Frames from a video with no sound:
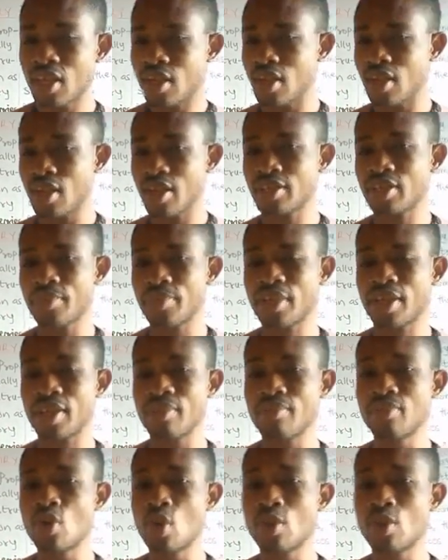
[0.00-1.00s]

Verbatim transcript: He later became